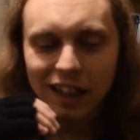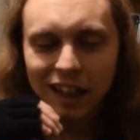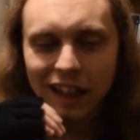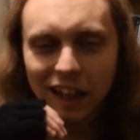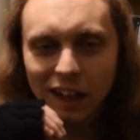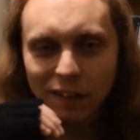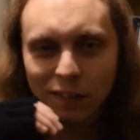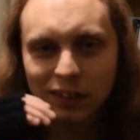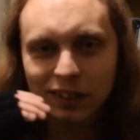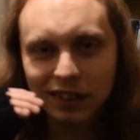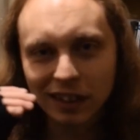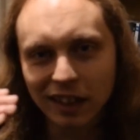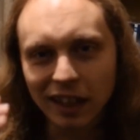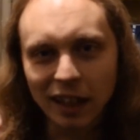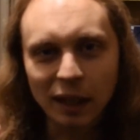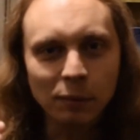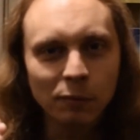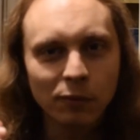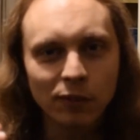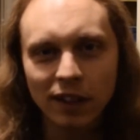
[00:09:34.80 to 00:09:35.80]
If there's a
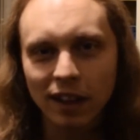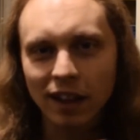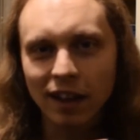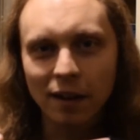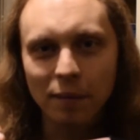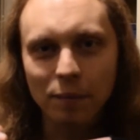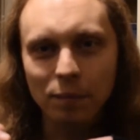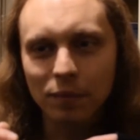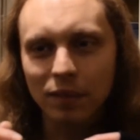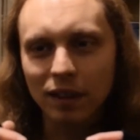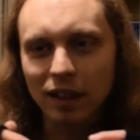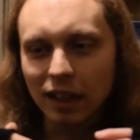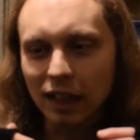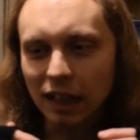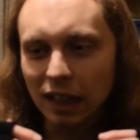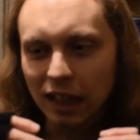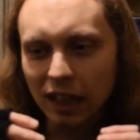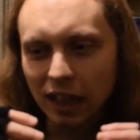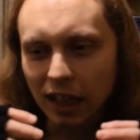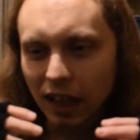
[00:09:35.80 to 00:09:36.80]
name for that,
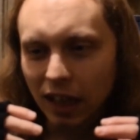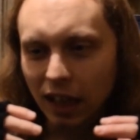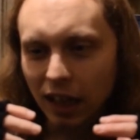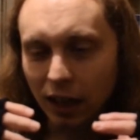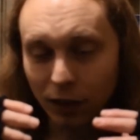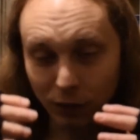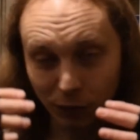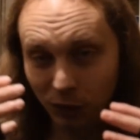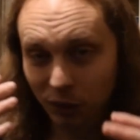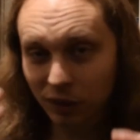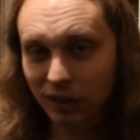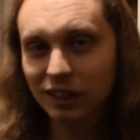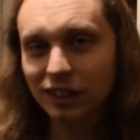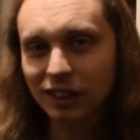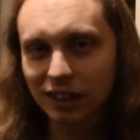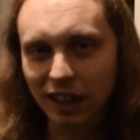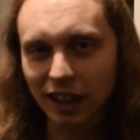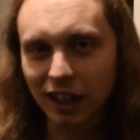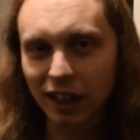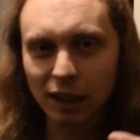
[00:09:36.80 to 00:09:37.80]
if you're the
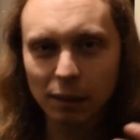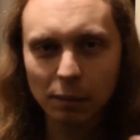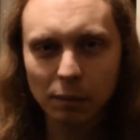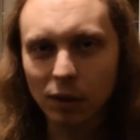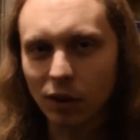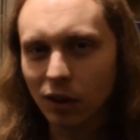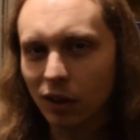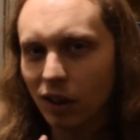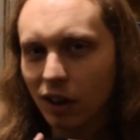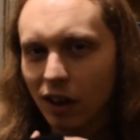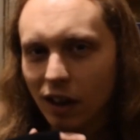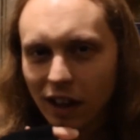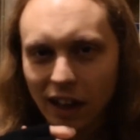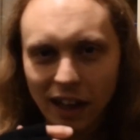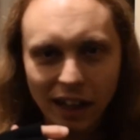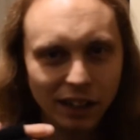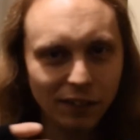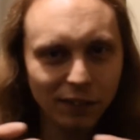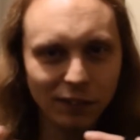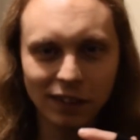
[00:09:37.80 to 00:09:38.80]
same,
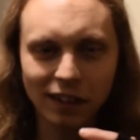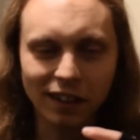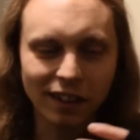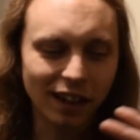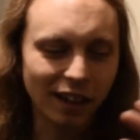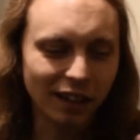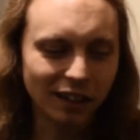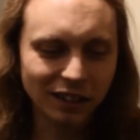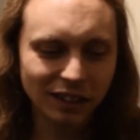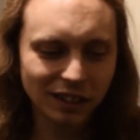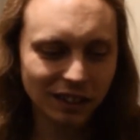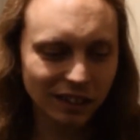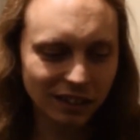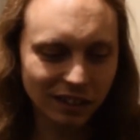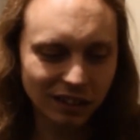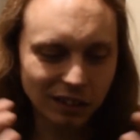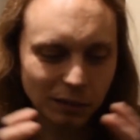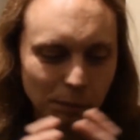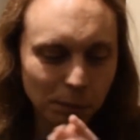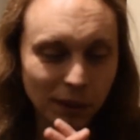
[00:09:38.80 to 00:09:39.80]
anything like that, just
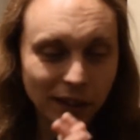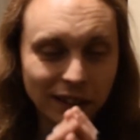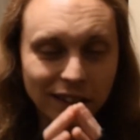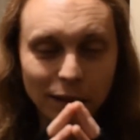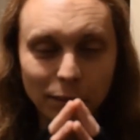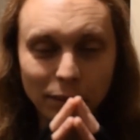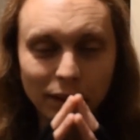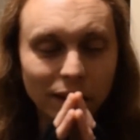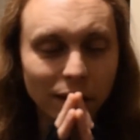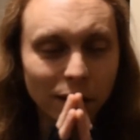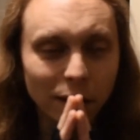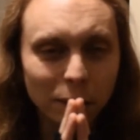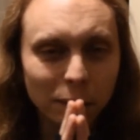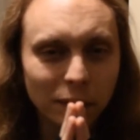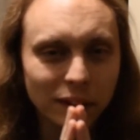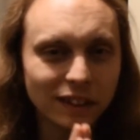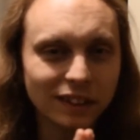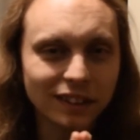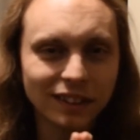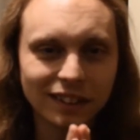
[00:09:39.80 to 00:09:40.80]
please let me know,
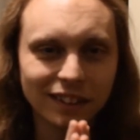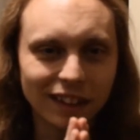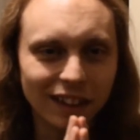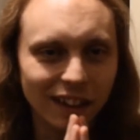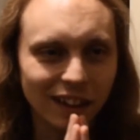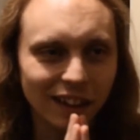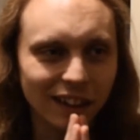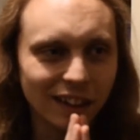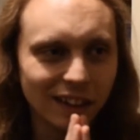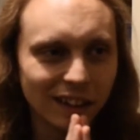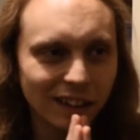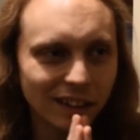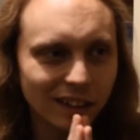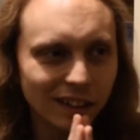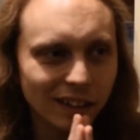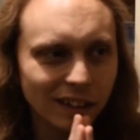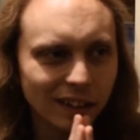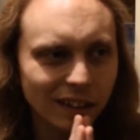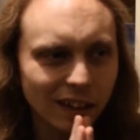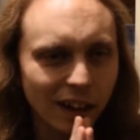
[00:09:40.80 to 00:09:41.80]
because I
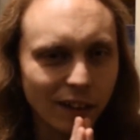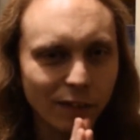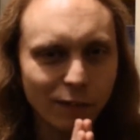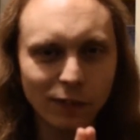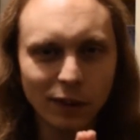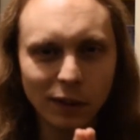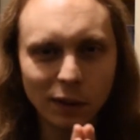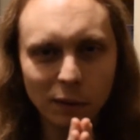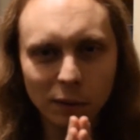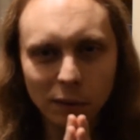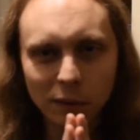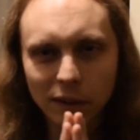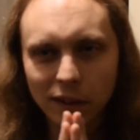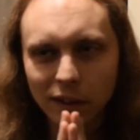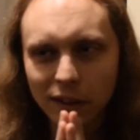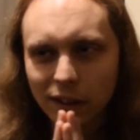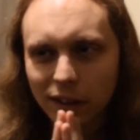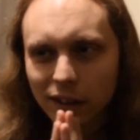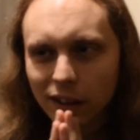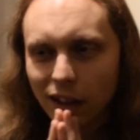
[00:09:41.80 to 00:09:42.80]
feel
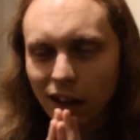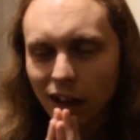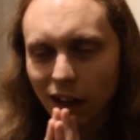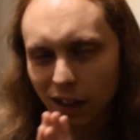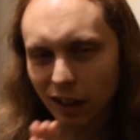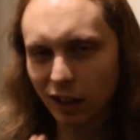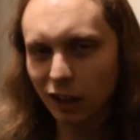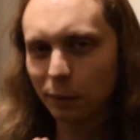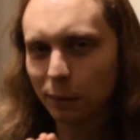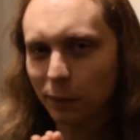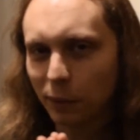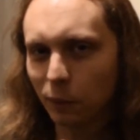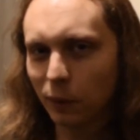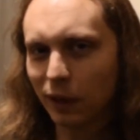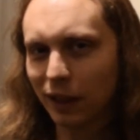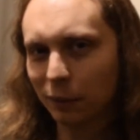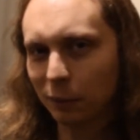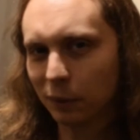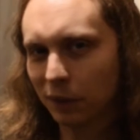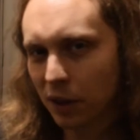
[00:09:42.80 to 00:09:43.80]
a little bit
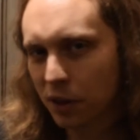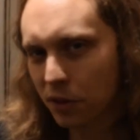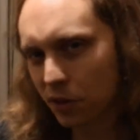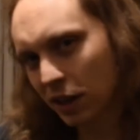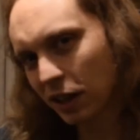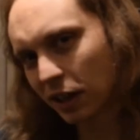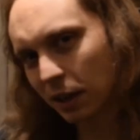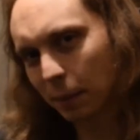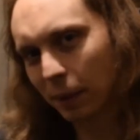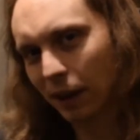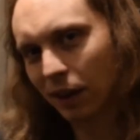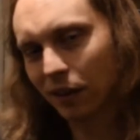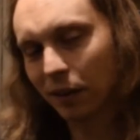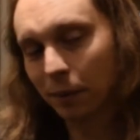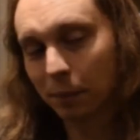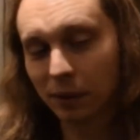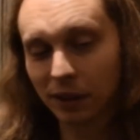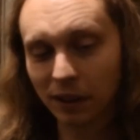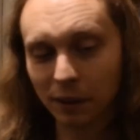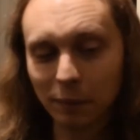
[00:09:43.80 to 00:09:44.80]
weird when I think about it.
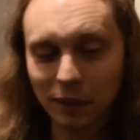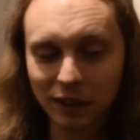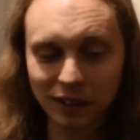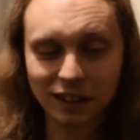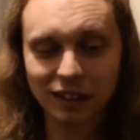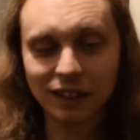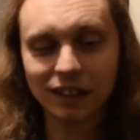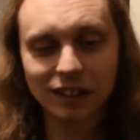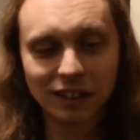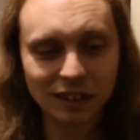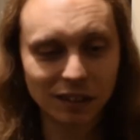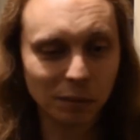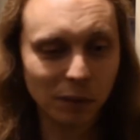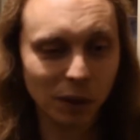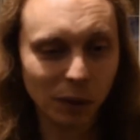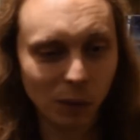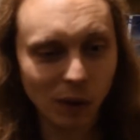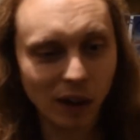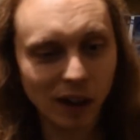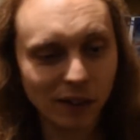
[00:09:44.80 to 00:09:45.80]
But I mentioned this to my
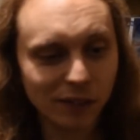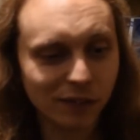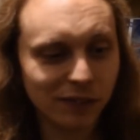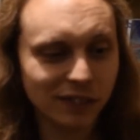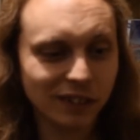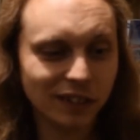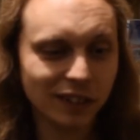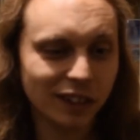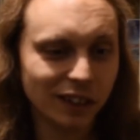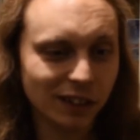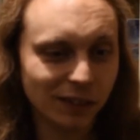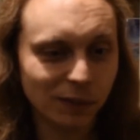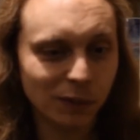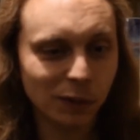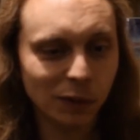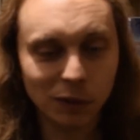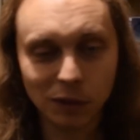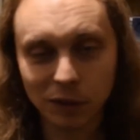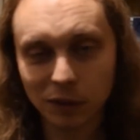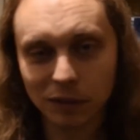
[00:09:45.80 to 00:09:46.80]
wife and she
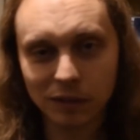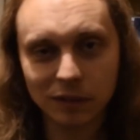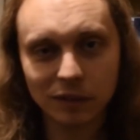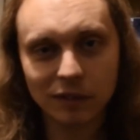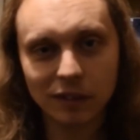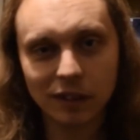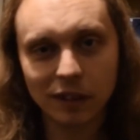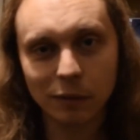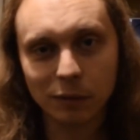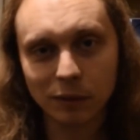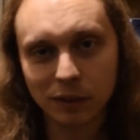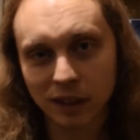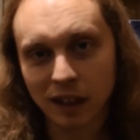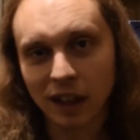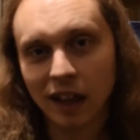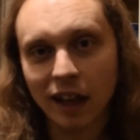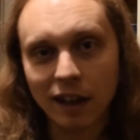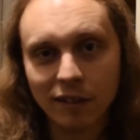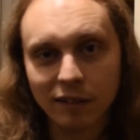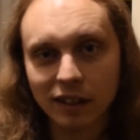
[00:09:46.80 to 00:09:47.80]
thought it was
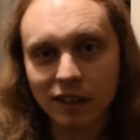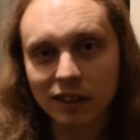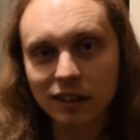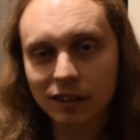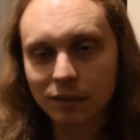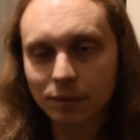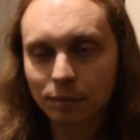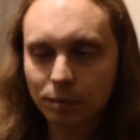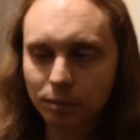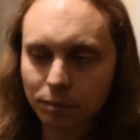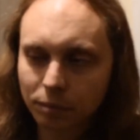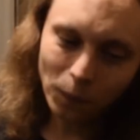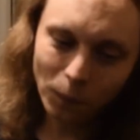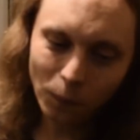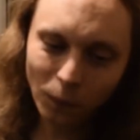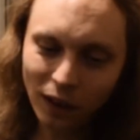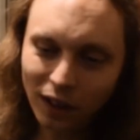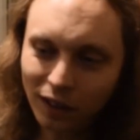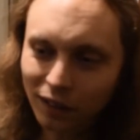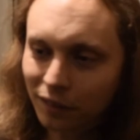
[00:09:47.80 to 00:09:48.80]
hilarious.
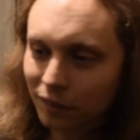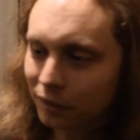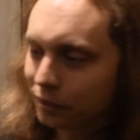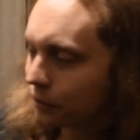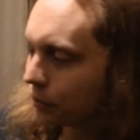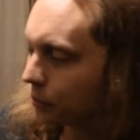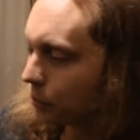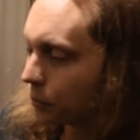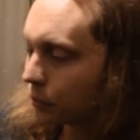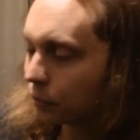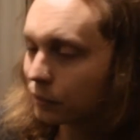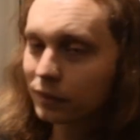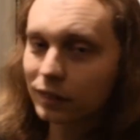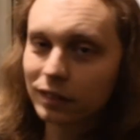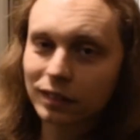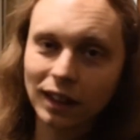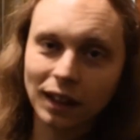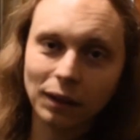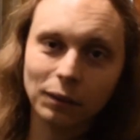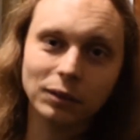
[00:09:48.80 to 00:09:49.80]
Well,
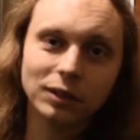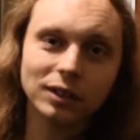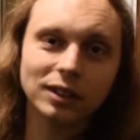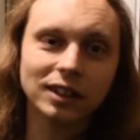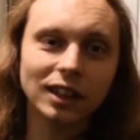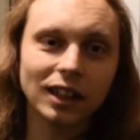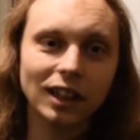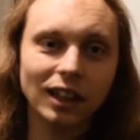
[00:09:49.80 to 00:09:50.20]
that was